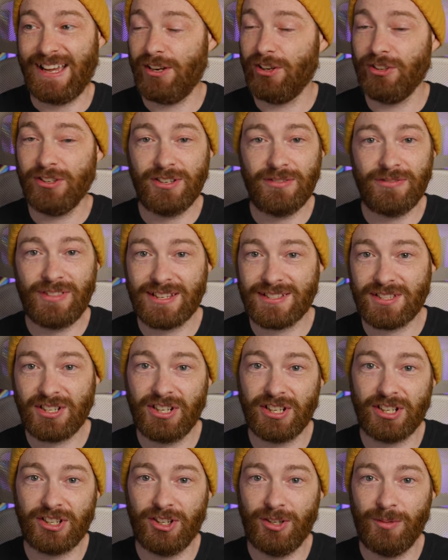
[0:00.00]
I don't know if that's
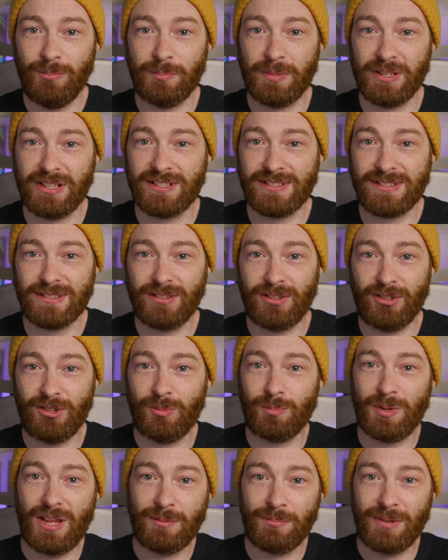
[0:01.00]
gonna come because of the
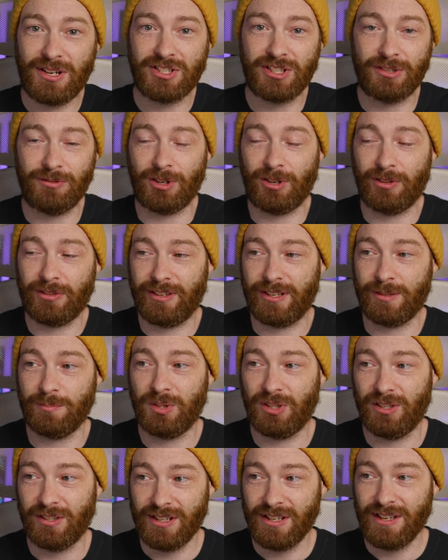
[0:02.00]
whole Blackmagic RAW thing,
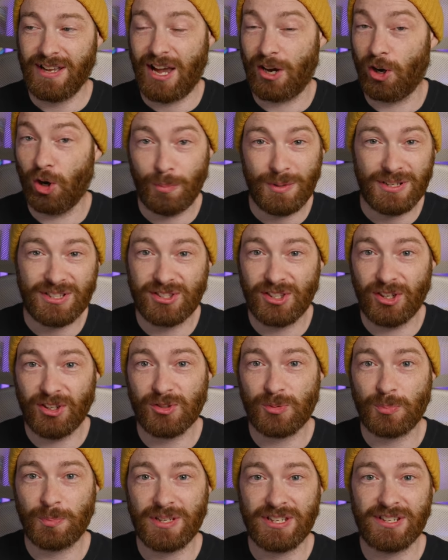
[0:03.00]
but I hope it
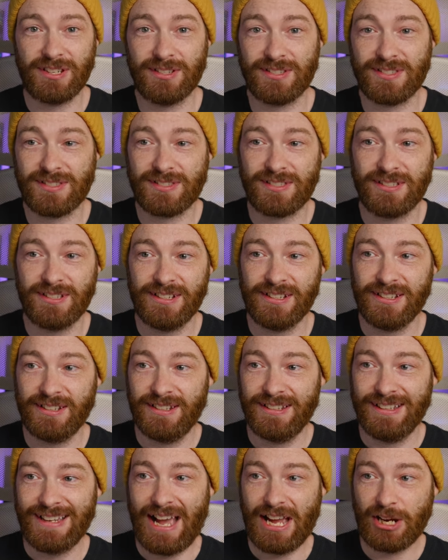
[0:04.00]
does, because
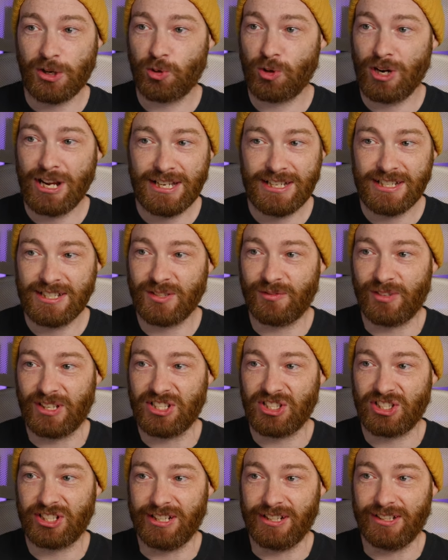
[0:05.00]
I grade in
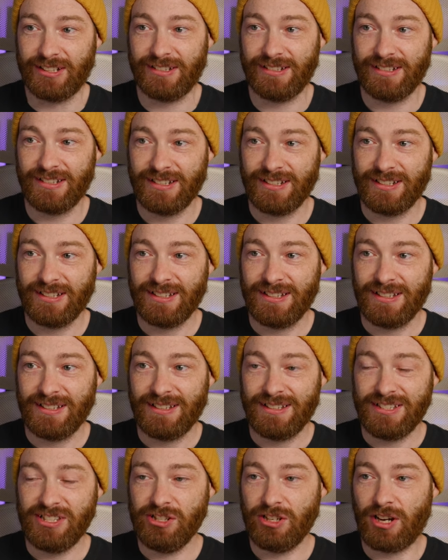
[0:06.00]
DaVinci and,
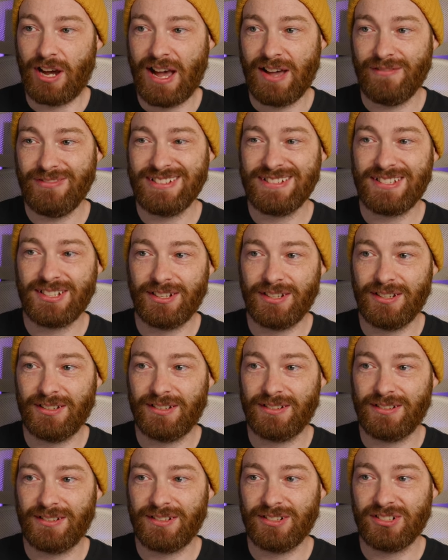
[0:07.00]
you know, having
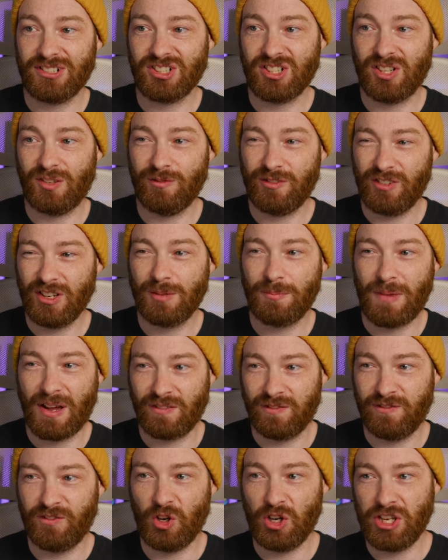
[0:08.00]
to convert
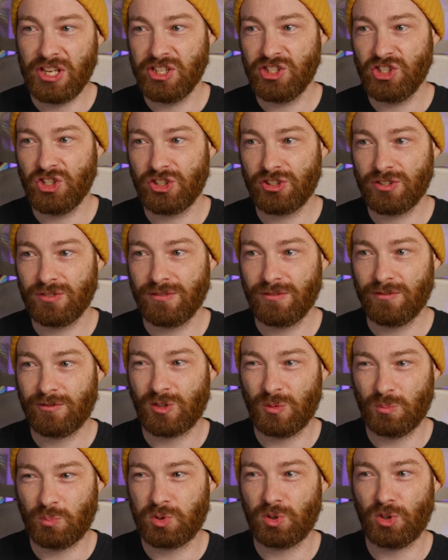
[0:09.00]
my footage
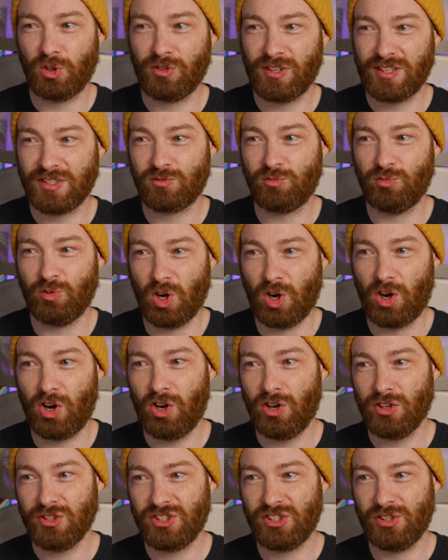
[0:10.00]
from ProRes
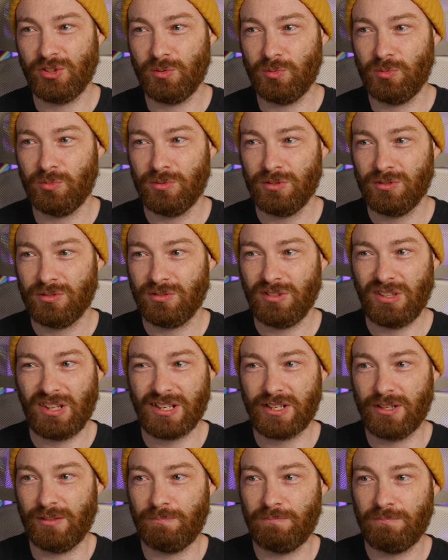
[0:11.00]
RAW to
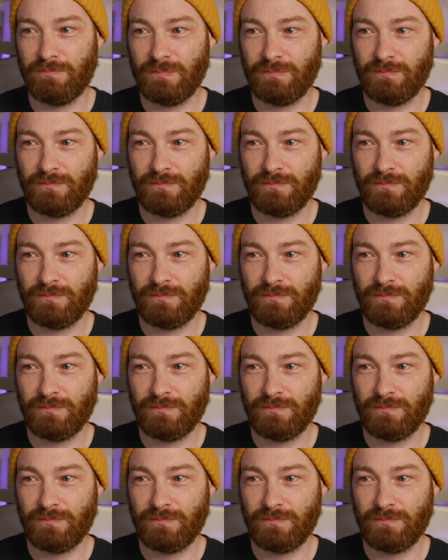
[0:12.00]
like a